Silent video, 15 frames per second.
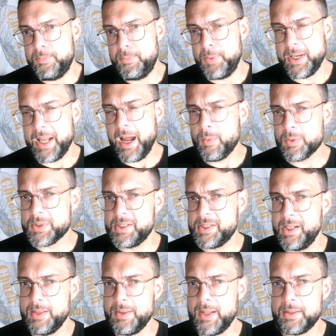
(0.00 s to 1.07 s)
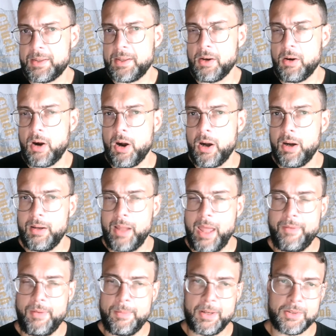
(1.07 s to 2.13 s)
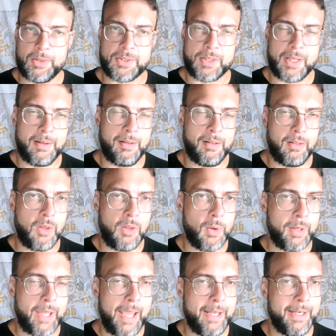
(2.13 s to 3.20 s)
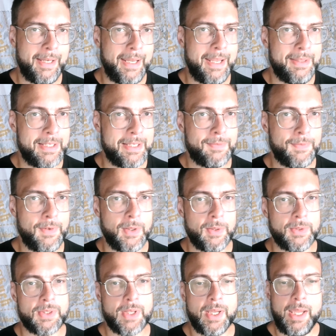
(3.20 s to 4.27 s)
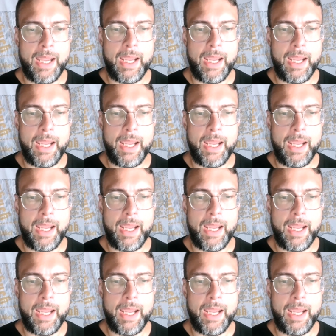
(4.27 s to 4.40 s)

But now we're seeing that there are heavy metals located in these foods.